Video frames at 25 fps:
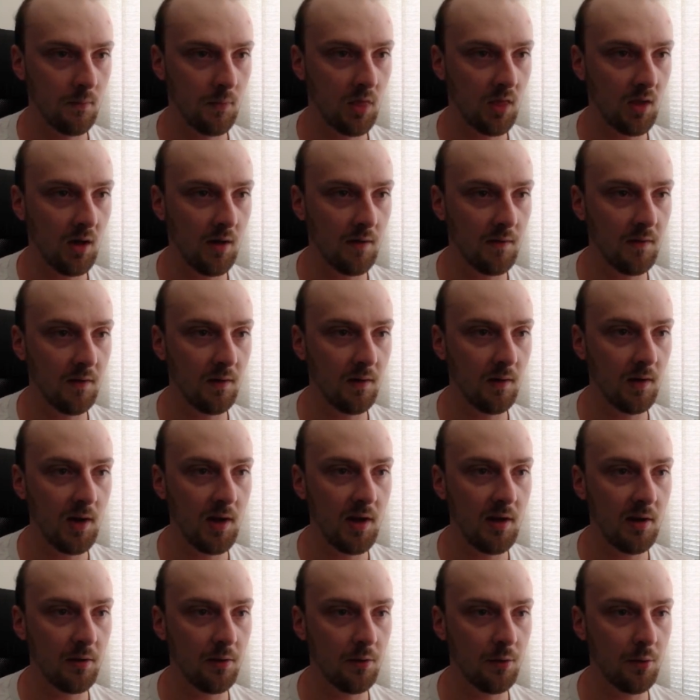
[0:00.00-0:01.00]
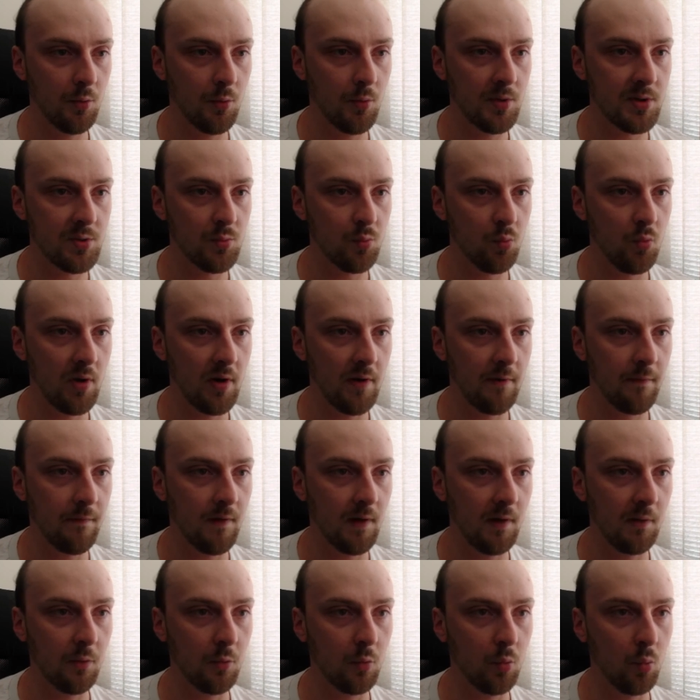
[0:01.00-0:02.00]
I think layer 2 is very
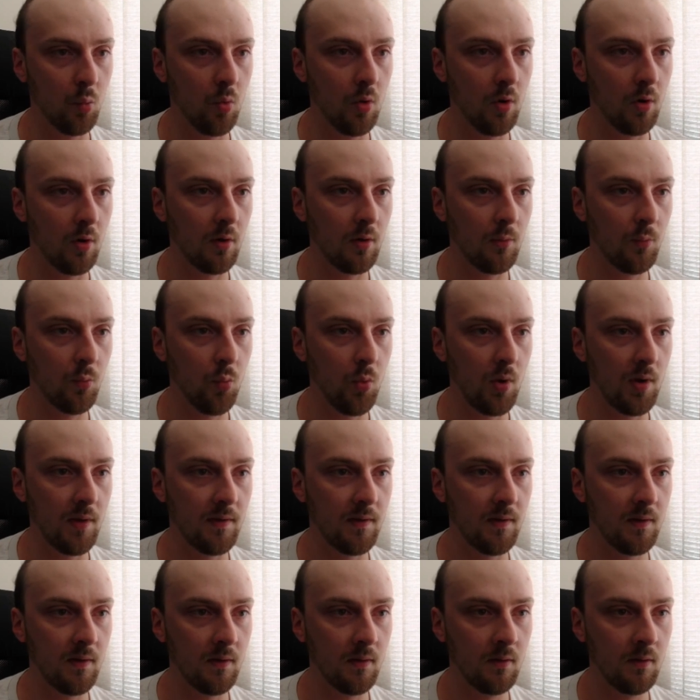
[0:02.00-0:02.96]
fun to work with.